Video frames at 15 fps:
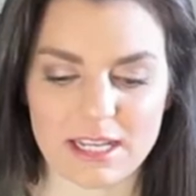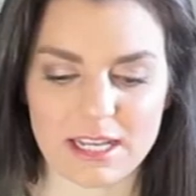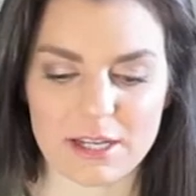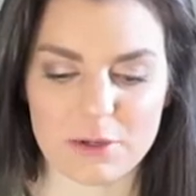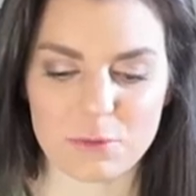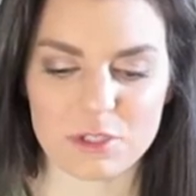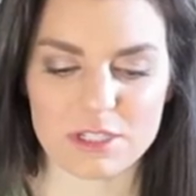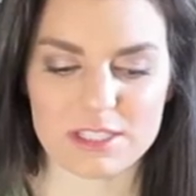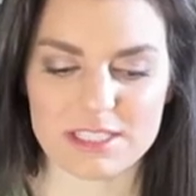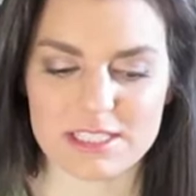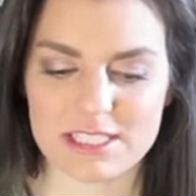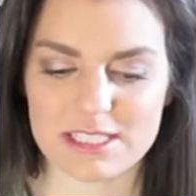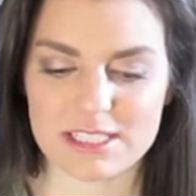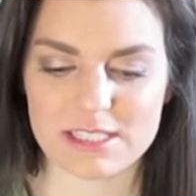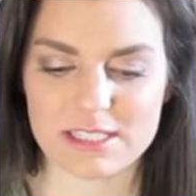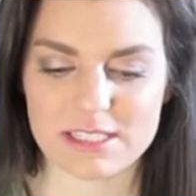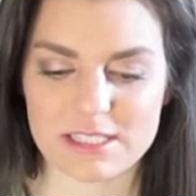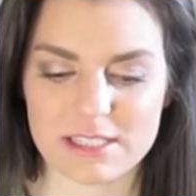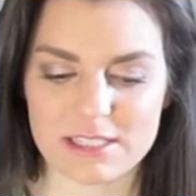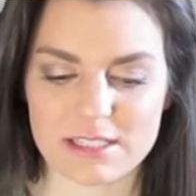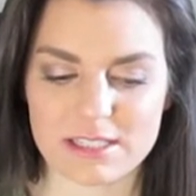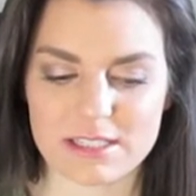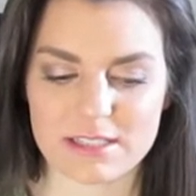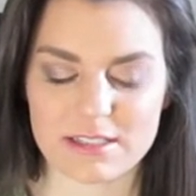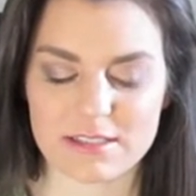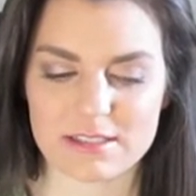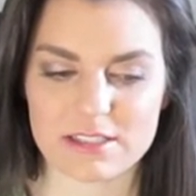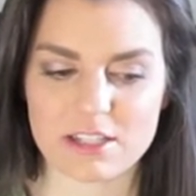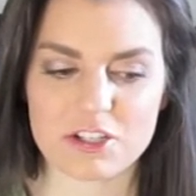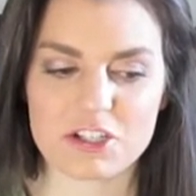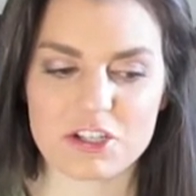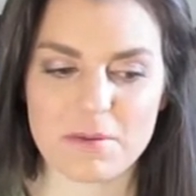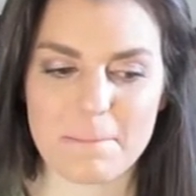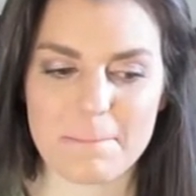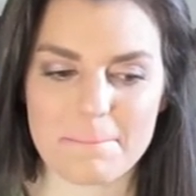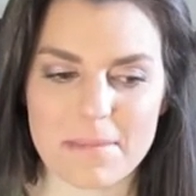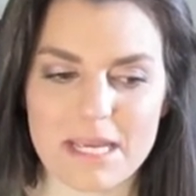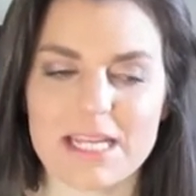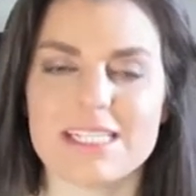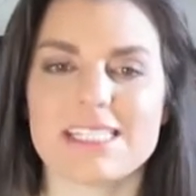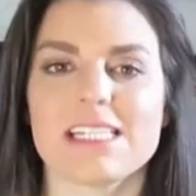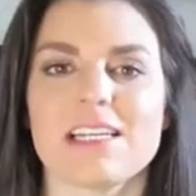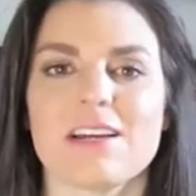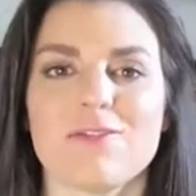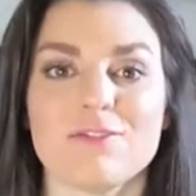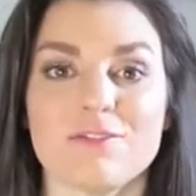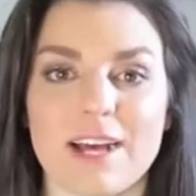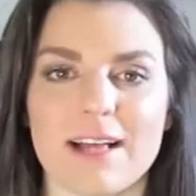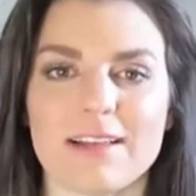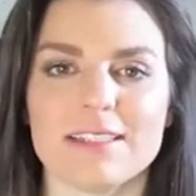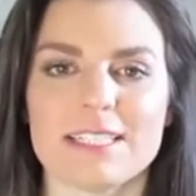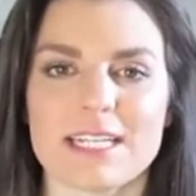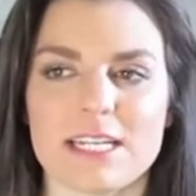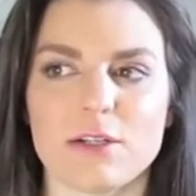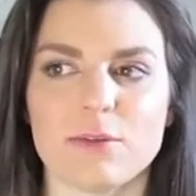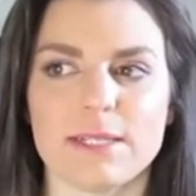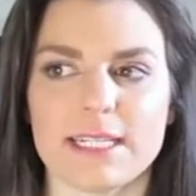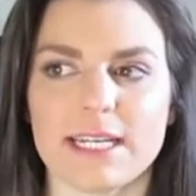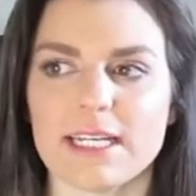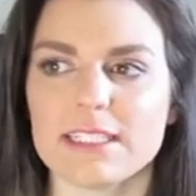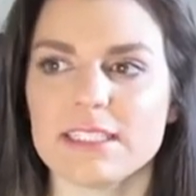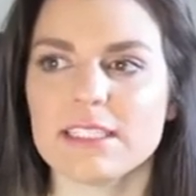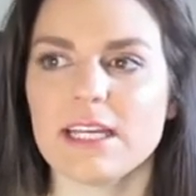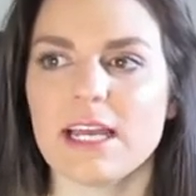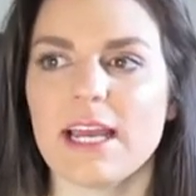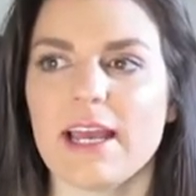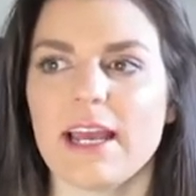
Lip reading: It was such an amazing, validating weekend,